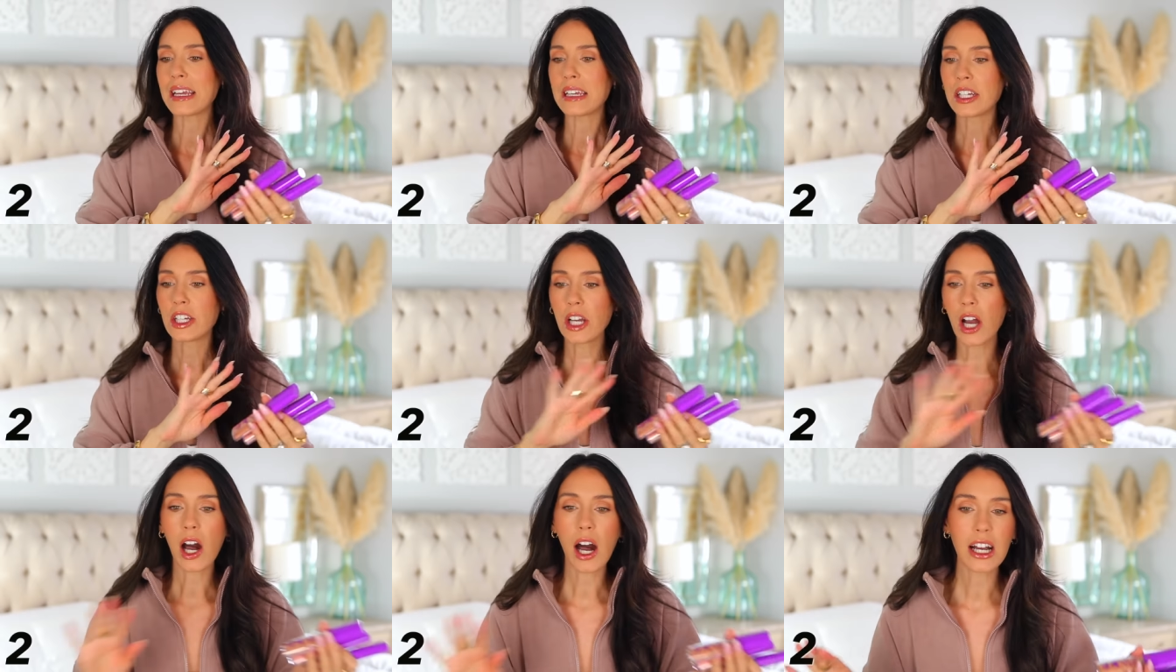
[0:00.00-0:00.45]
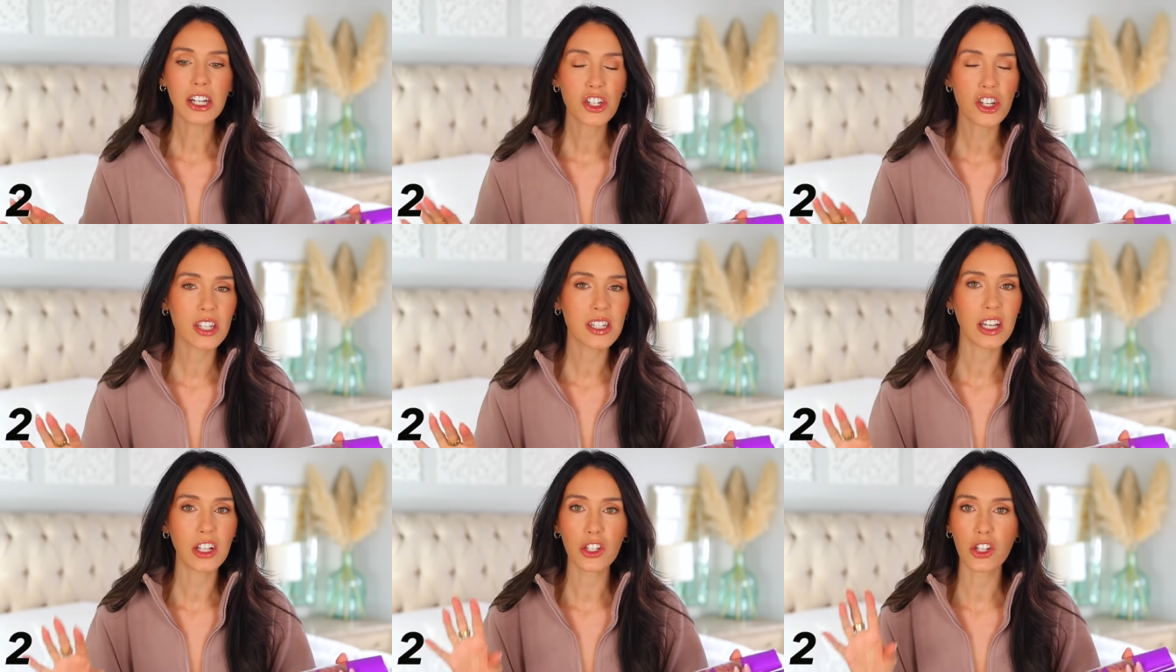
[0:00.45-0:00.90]
gosh,
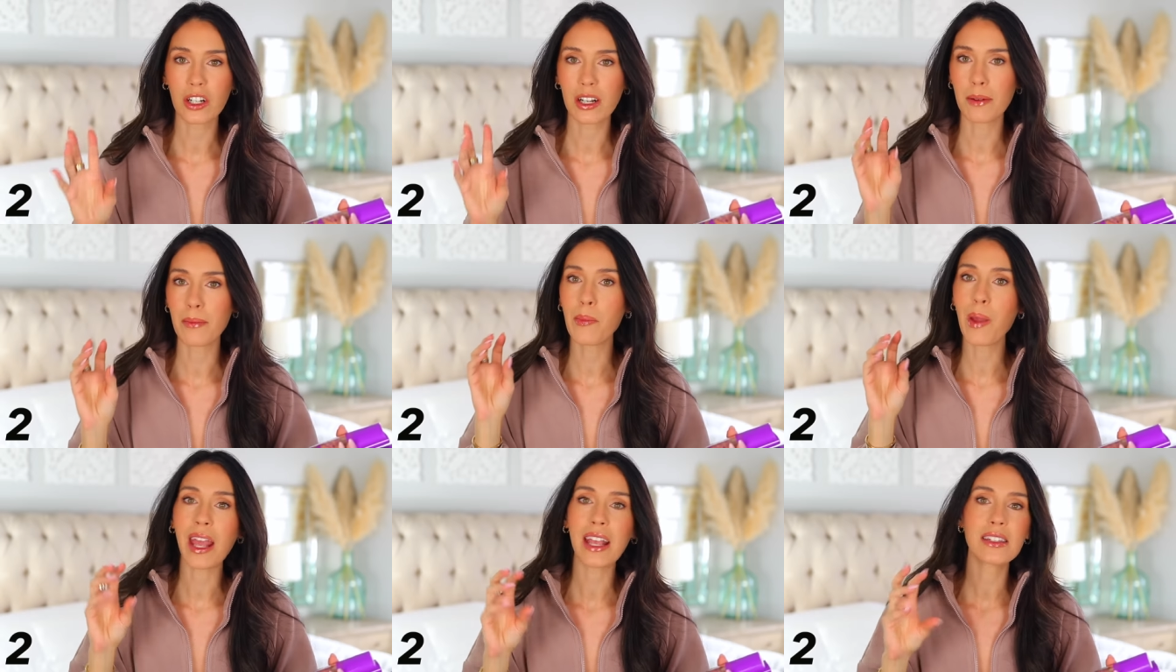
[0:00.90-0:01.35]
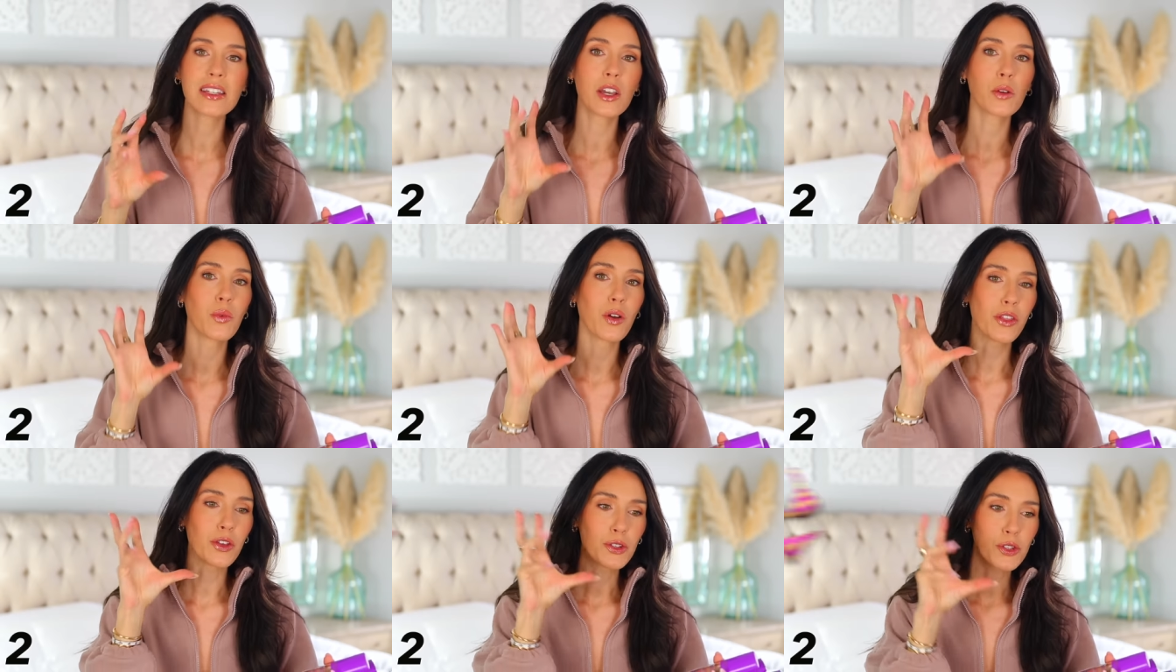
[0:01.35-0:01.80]
does it look amazing
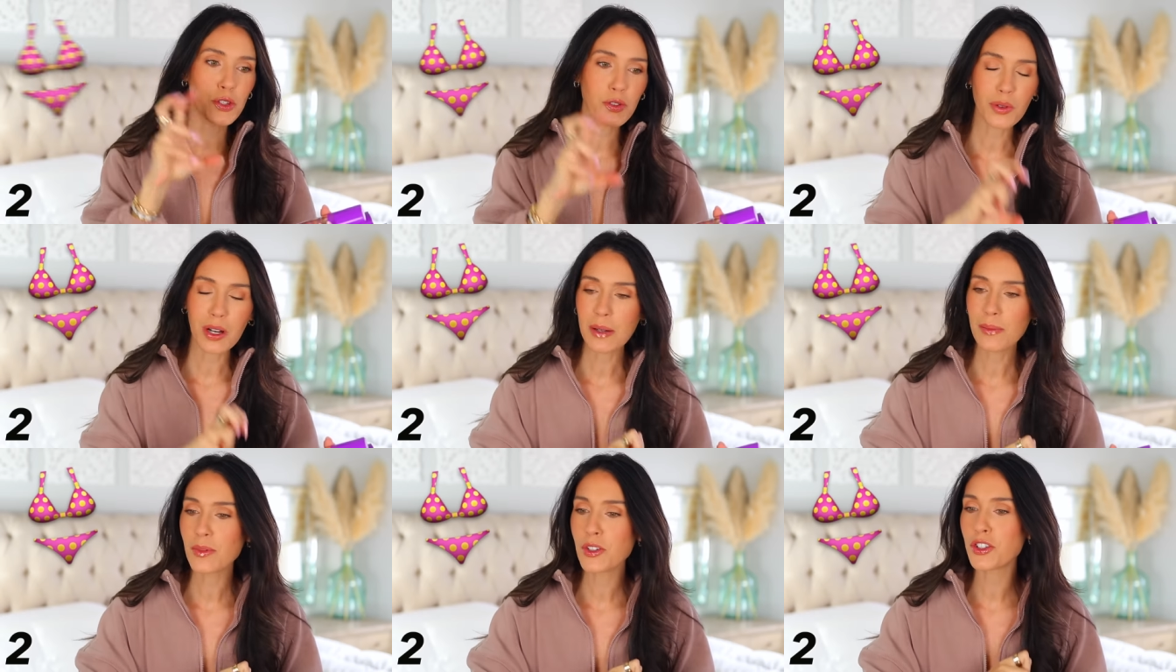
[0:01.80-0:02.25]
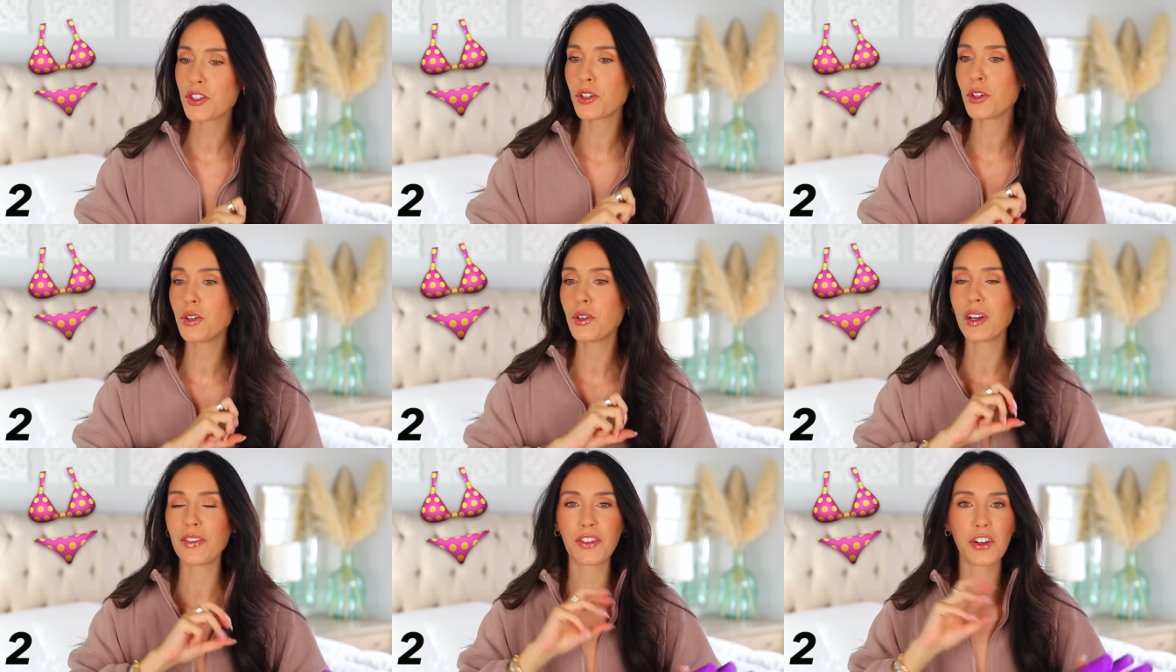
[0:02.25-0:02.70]
with a
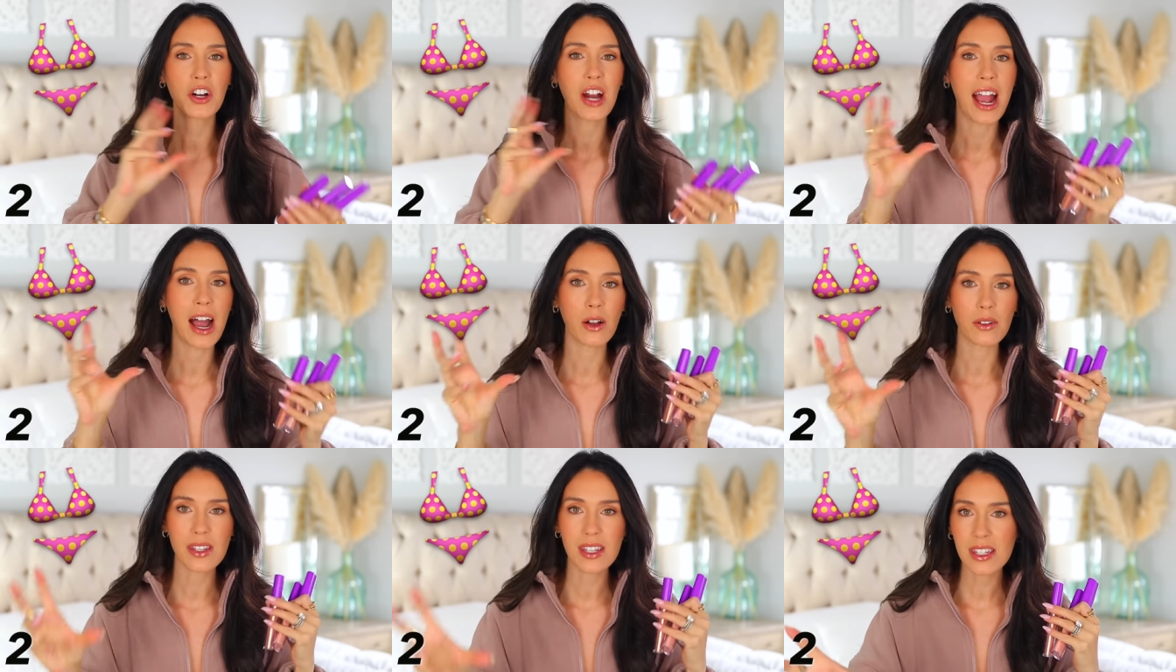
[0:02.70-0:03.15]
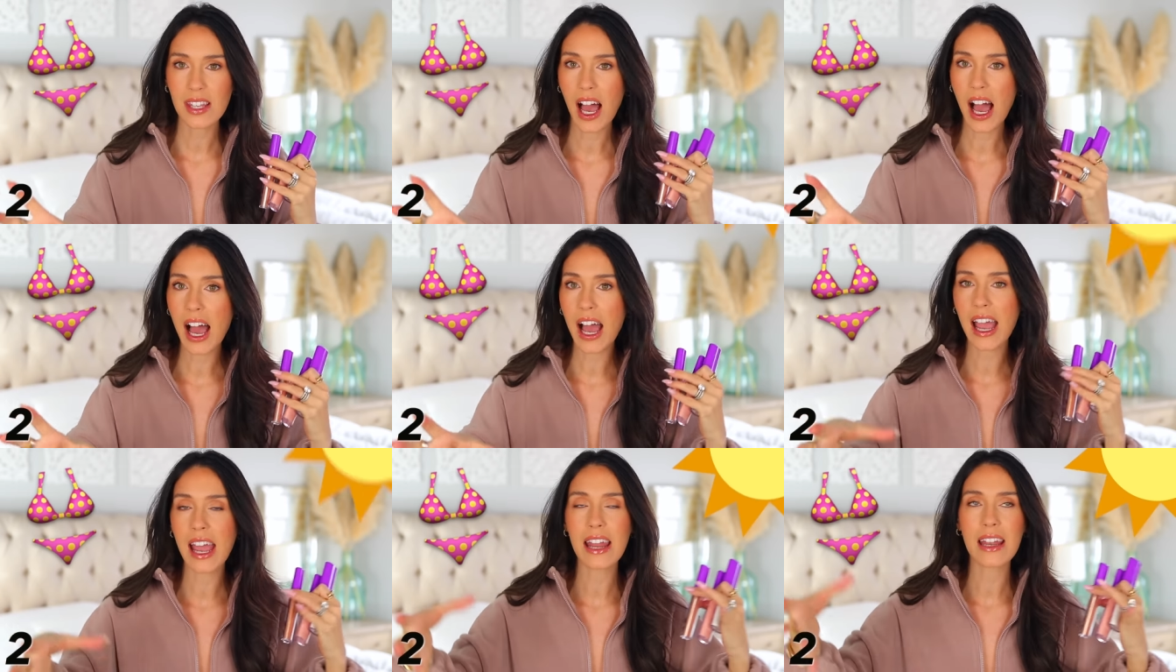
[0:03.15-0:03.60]
swimsuit if you're
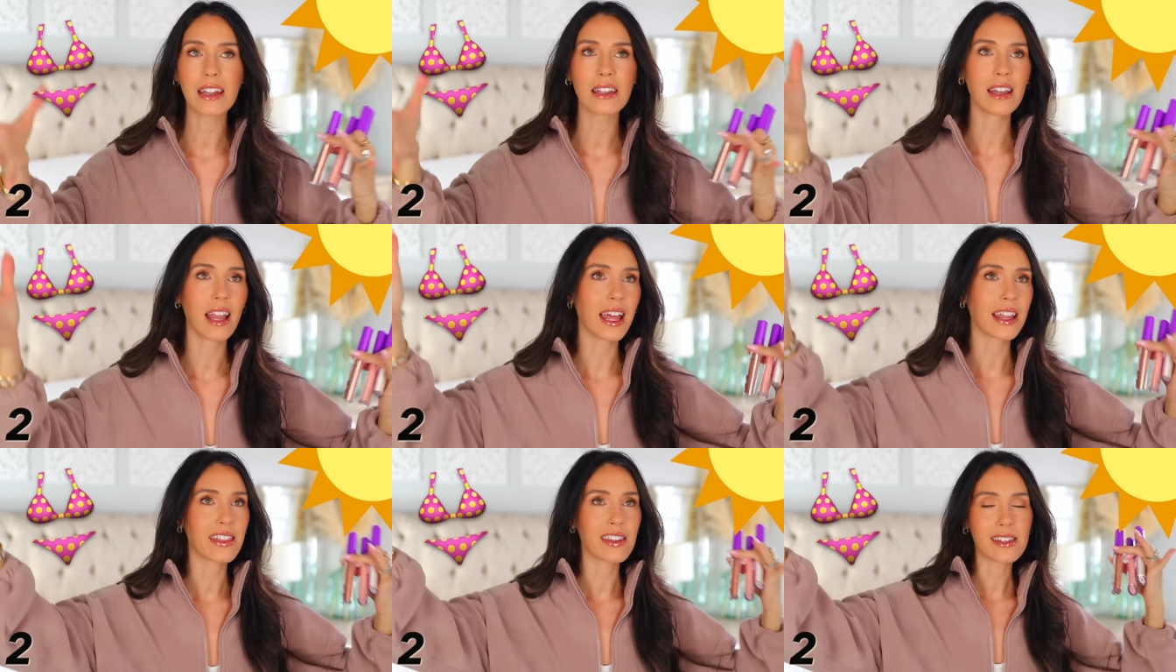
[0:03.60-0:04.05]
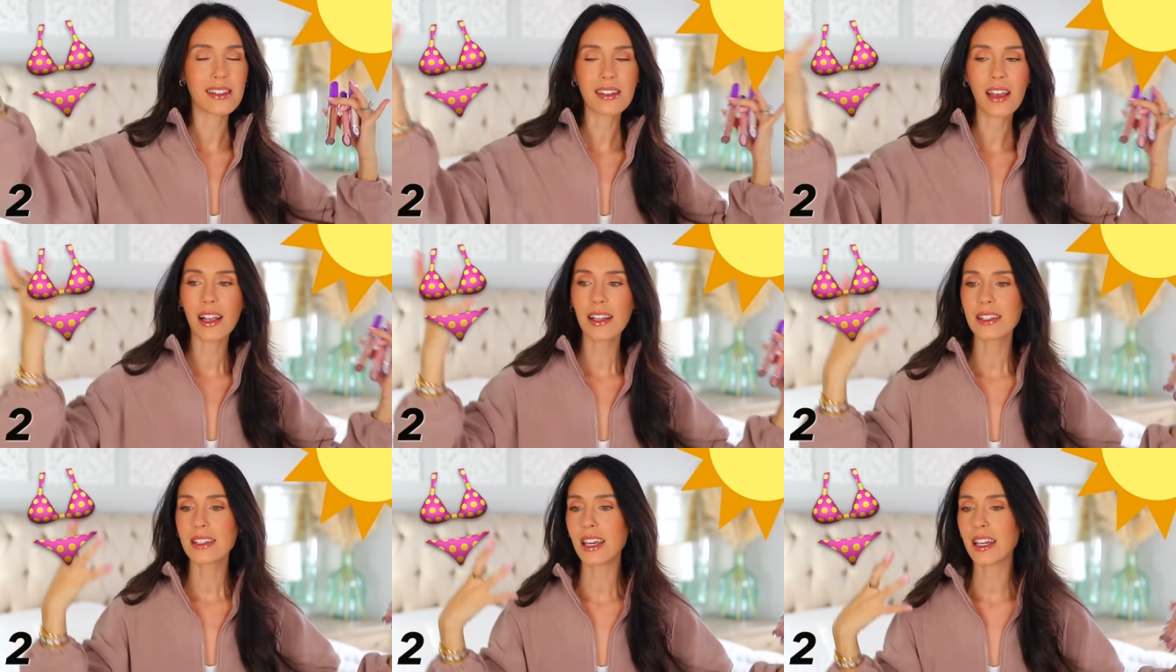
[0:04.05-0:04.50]
outside and like the
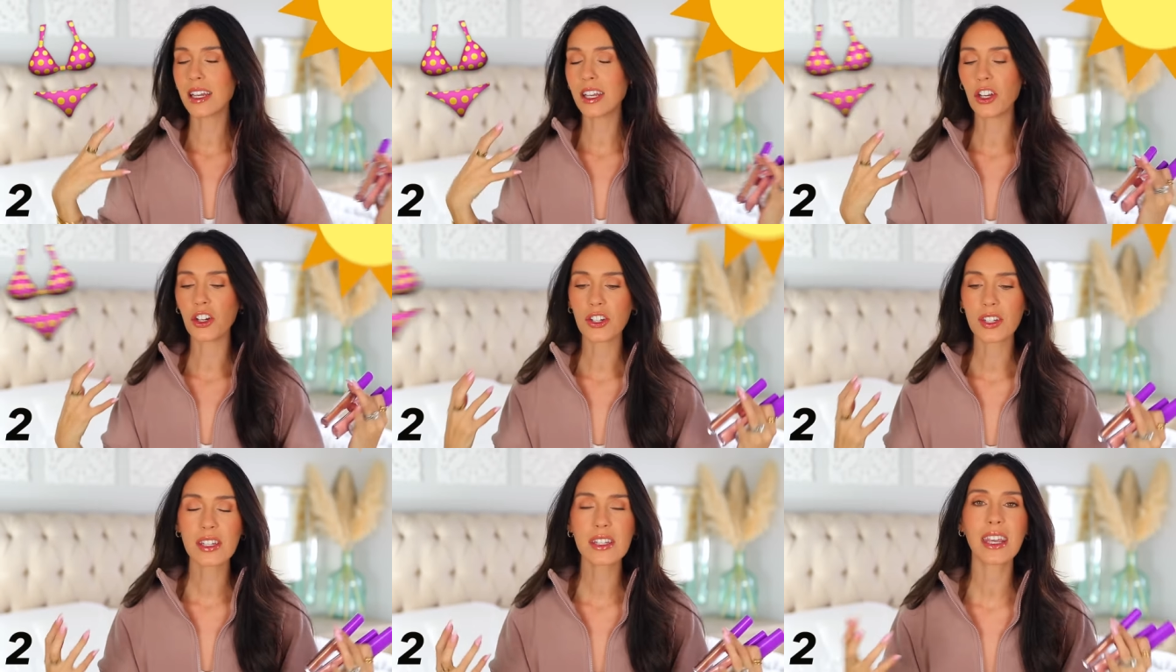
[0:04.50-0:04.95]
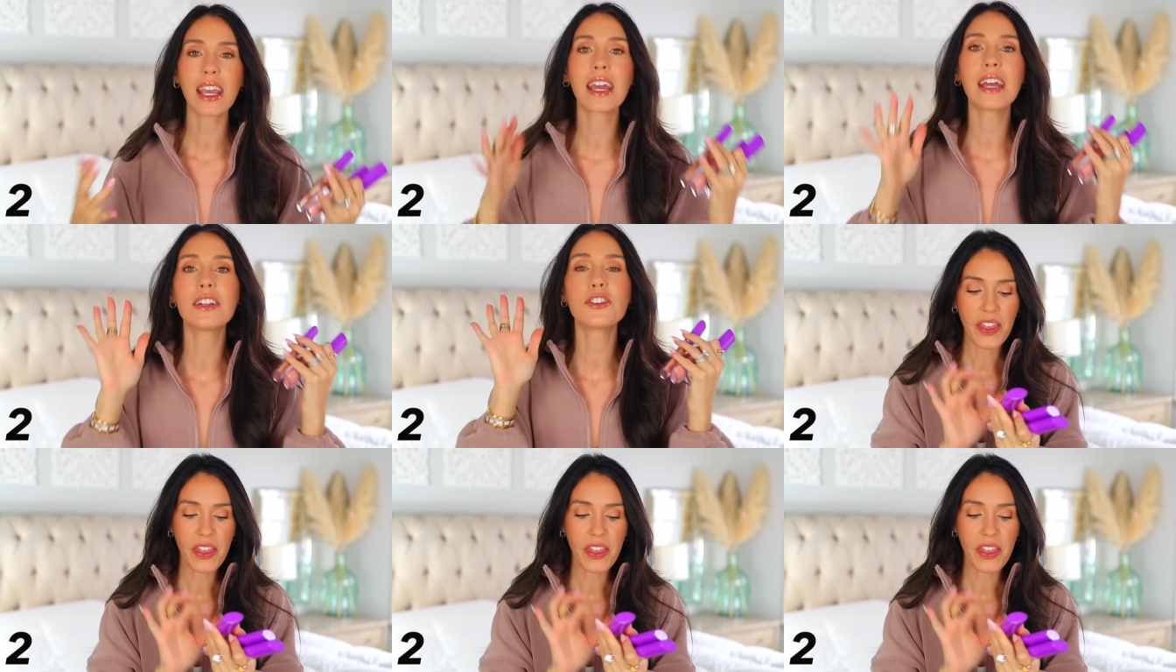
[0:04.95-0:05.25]
sun's hitting your skin.